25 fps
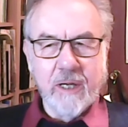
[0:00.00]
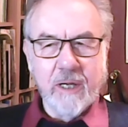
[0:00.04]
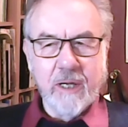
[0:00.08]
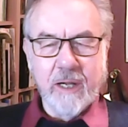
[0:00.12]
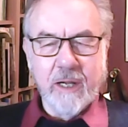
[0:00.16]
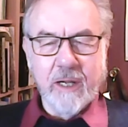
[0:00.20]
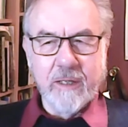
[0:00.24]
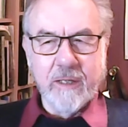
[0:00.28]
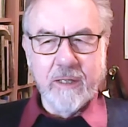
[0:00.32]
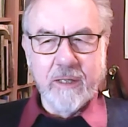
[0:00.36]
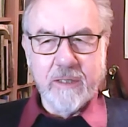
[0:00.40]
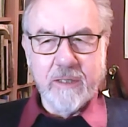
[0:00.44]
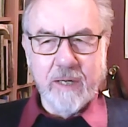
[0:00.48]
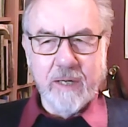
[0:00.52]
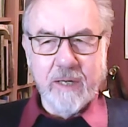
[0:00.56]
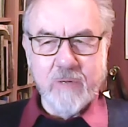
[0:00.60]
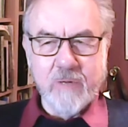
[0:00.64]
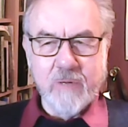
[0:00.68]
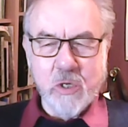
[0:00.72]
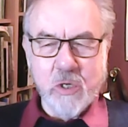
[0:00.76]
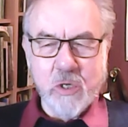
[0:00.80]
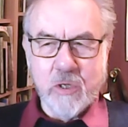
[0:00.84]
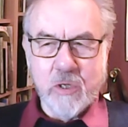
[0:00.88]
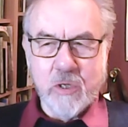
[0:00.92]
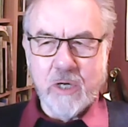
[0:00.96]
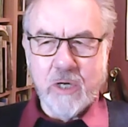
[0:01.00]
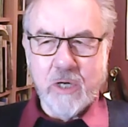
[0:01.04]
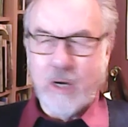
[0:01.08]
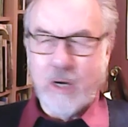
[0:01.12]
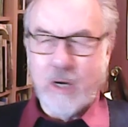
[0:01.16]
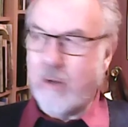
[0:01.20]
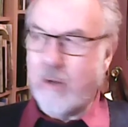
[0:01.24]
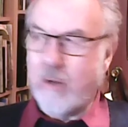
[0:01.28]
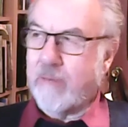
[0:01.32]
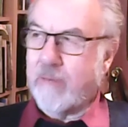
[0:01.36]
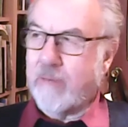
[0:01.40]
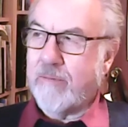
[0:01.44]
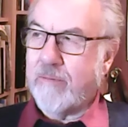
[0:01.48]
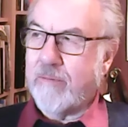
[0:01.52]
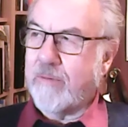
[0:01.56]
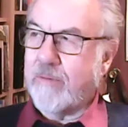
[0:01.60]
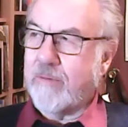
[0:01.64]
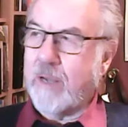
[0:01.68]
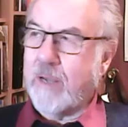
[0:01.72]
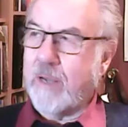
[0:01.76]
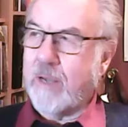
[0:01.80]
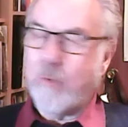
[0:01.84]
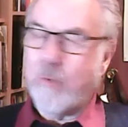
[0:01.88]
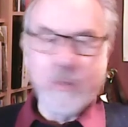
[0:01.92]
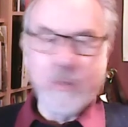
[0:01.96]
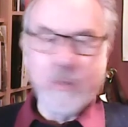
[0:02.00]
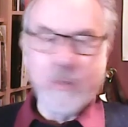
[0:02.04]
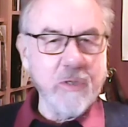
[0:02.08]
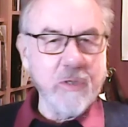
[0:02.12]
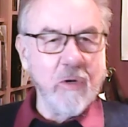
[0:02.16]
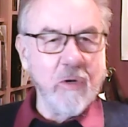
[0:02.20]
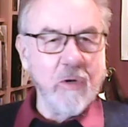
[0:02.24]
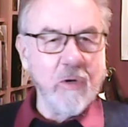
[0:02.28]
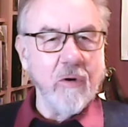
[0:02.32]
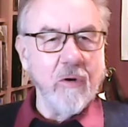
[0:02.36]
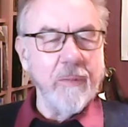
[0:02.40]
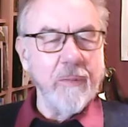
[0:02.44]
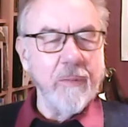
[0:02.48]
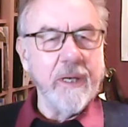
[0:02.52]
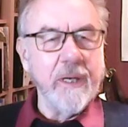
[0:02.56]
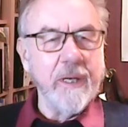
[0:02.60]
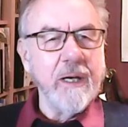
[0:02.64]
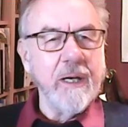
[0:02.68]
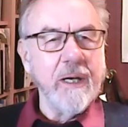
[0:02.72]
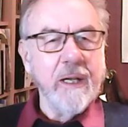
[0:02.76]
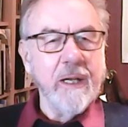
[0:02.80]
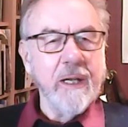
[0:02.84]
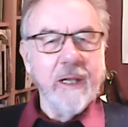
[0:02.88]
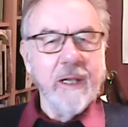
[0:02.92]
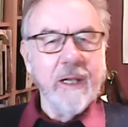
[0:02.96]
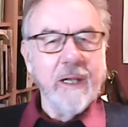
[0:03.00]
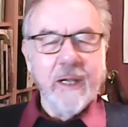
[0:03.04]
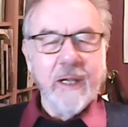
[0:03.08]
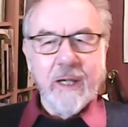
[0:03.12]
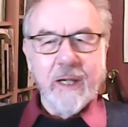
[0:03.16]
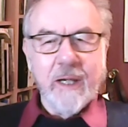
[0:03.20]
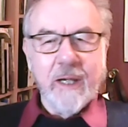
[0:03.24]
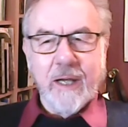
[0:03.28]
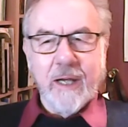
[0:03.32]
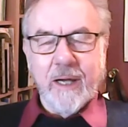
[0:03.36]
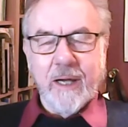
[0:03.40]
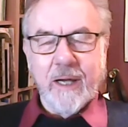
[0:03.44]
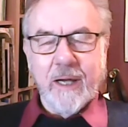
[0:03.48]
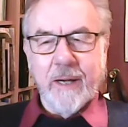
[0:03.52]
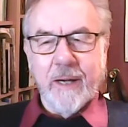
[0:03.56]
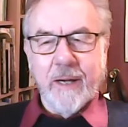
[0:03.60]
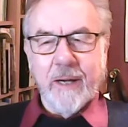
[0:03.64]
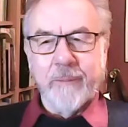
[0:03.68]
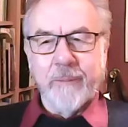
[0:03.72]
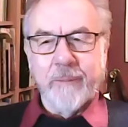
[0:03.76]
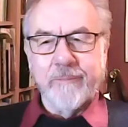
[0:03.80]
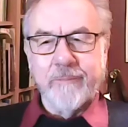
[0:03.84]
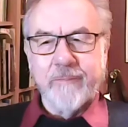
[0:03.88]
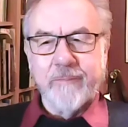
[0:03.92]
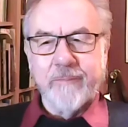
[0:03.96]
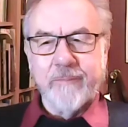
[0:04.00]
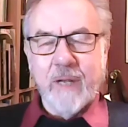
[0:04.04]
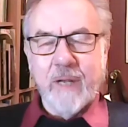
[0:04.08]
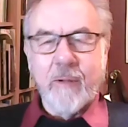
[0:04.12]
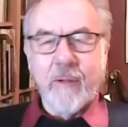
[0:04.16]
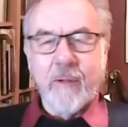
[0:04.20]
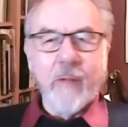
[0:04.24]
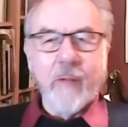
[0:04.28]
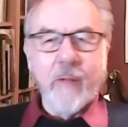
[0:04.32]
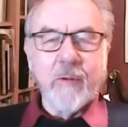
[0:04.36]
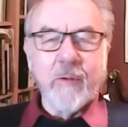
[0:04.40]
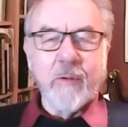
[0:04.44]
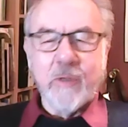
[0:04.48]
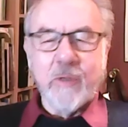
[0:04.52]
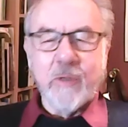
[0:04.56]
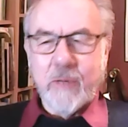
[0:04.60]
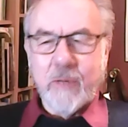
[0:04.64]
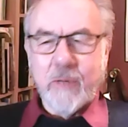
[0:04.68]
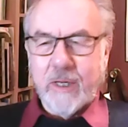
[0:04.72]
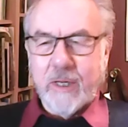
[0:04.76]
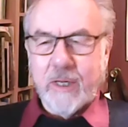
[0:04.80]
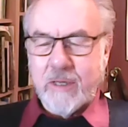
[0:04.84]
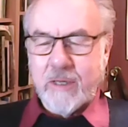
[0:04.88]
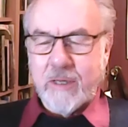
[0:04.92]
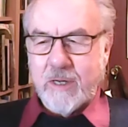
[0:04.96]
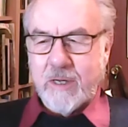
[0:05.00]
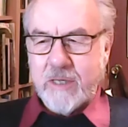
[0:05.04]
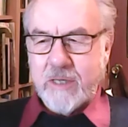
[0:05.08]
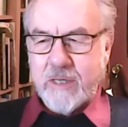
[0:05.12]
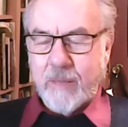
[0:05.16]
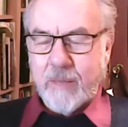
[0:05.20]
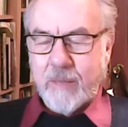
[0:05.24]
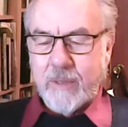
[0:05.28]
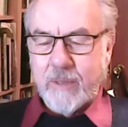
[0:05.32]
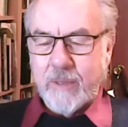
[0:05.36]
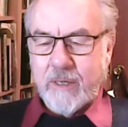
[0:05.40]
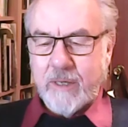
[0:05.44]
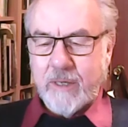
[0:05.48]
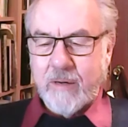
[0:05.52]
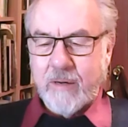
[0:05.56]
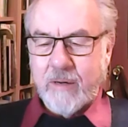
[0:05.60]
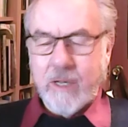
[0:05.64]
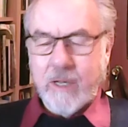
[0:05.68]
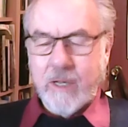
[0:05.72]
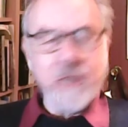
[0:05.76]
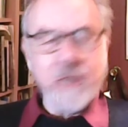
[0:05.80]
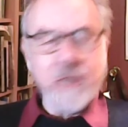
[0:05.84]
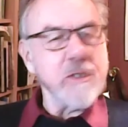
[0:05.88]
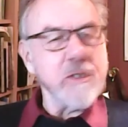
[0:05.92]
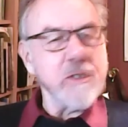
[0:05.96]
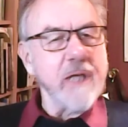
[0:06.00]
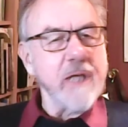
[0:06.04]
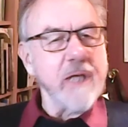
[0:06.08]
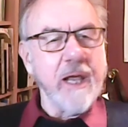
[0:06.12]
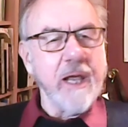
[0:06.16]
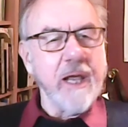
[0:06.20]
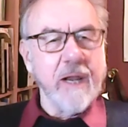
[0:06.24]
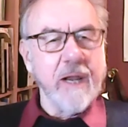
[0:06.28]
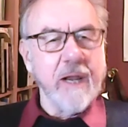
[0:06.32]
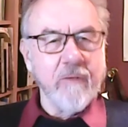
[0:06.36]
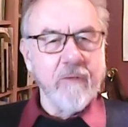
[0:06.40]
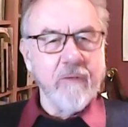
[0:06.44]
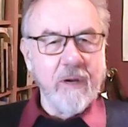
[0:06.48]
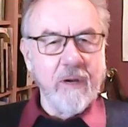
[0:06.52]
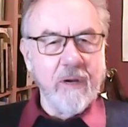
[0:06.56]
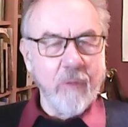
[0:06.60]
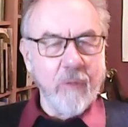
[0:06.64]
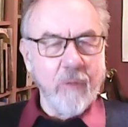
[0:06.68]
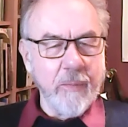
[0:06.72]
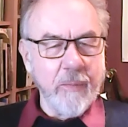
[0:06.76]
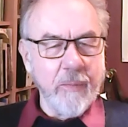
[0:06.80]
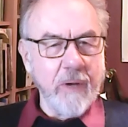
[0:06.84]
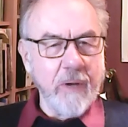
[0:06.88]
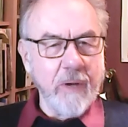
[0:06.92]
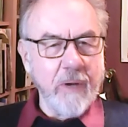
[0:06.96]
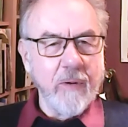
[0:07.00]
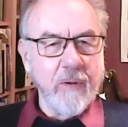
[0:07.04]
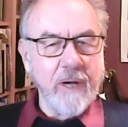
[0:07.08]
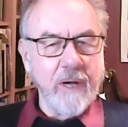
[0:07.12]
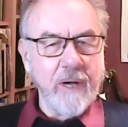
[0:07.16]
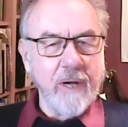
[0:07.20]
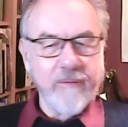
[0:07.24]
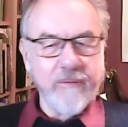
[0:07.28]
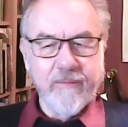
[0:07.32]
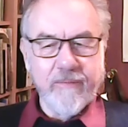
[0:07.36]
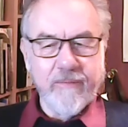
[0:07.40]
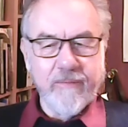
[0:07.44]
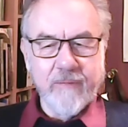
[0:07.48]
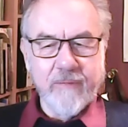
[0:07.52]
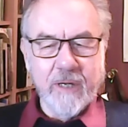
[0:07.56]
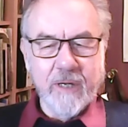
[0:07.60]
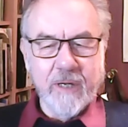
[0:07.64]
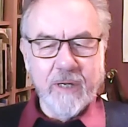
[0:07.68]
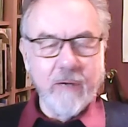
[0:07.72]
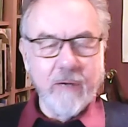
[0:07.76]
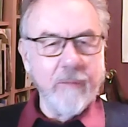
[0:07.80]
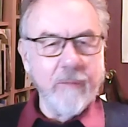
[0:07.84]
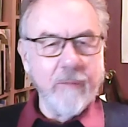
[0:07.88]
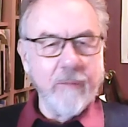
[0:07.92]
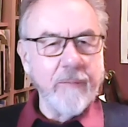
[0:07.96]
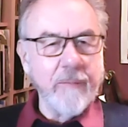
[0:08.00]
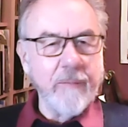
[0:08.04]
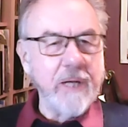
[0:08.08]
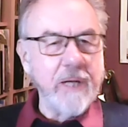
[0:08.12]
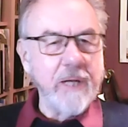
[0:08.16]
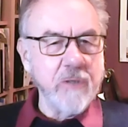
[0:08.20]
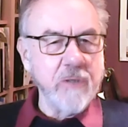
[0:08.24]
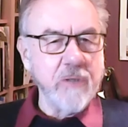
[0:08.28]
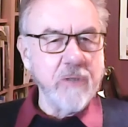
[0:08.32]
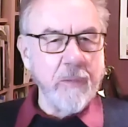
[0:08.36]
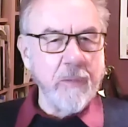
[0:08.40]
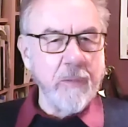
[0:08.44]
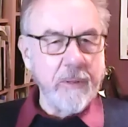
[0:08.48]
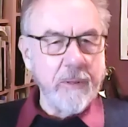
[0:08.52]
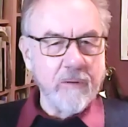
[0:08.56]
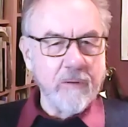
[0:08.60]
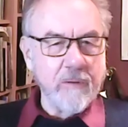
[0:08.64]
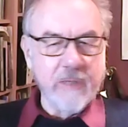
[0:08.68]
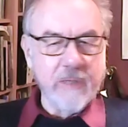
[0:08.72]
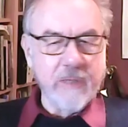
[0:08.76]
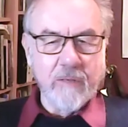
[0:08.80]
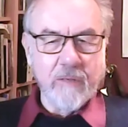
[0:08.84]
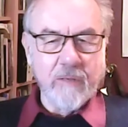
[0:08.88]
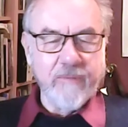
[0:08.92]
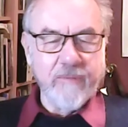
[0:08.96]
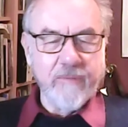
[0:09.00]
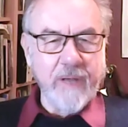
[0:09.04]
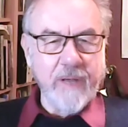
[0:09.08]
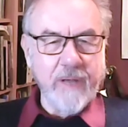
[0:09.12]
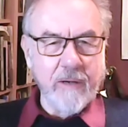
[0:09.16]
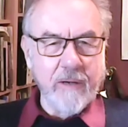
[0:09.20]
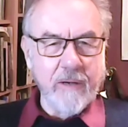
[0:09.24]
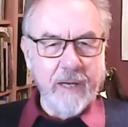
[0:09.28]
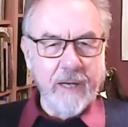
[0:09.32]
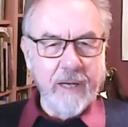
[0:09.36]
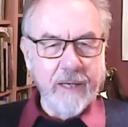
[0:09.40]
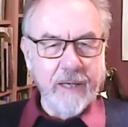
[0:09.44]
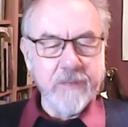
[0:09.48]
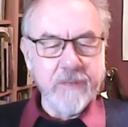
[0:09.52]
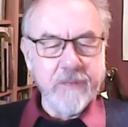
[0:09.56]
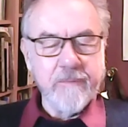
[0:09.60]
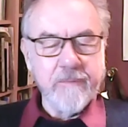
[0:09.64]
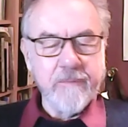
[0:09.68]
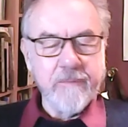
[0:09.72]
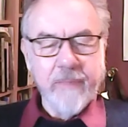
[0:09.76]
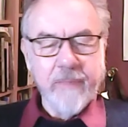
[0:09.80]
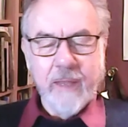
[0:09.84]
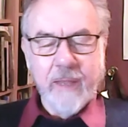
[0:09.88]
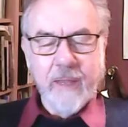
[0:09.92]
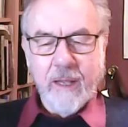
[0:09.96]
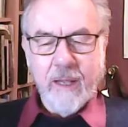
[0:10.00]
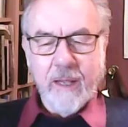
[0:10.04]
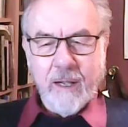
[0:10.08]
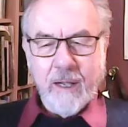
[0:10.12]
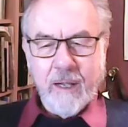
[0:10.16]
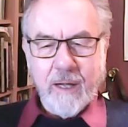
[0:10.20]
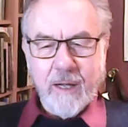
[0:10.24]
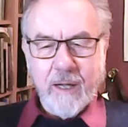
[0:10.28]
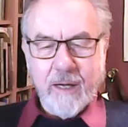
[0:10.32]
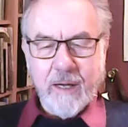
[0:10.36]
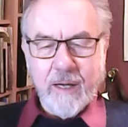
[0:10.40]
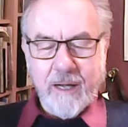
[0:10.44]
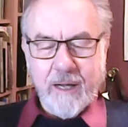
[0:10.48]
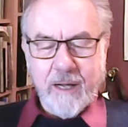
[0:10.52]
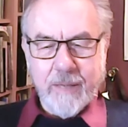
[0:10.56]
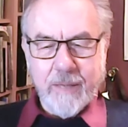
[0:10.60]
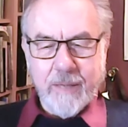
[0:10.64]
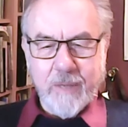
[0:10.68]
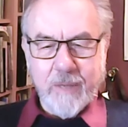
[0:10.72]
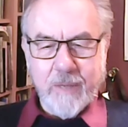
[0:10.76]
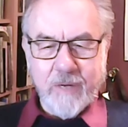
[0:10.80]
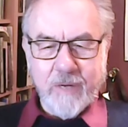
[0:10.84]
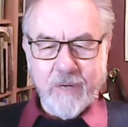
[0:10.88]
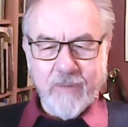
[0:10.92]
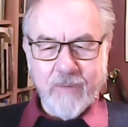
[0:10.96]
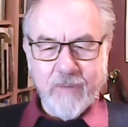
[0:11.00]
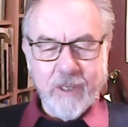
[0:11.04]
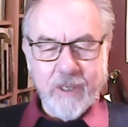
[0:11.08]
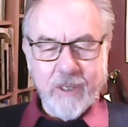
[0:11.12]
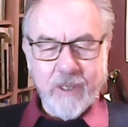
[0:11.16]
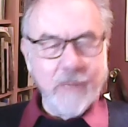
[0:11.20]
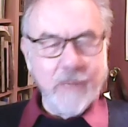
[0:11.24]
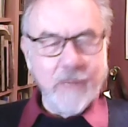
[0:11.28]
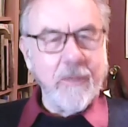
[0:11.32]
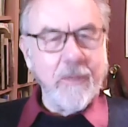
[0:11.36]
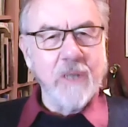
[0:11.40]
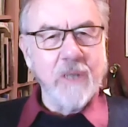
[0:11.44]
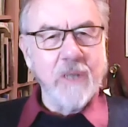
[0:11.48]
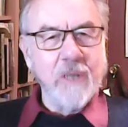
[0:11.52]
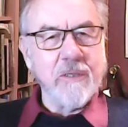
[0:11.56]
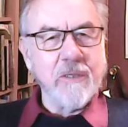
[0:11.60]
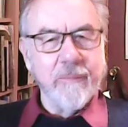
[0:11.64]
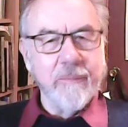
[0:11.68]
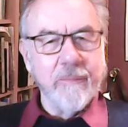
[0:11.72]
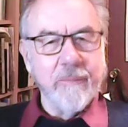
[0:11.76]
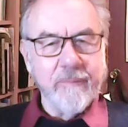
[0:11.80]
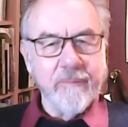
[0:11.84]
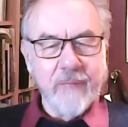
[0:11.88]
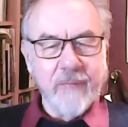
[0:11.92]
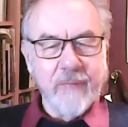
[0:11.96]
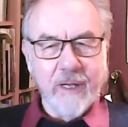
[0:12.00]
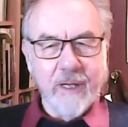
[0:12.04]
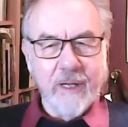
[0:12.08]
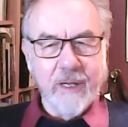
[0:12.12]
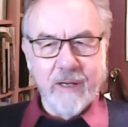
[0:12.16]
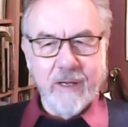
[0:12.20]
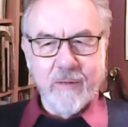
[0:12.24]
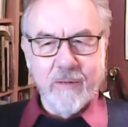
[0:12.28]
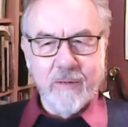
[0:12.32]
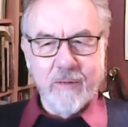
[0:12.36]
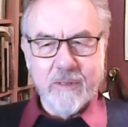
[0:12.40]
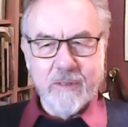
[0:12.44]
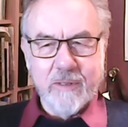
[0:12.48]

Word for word: And the television show, I forget what it was called, but um, anyway, we were doing a, a, segment there. And I used to hand rear with my wife little marsupials, little foundlings and I had a beautiful little possum. Uh, he was,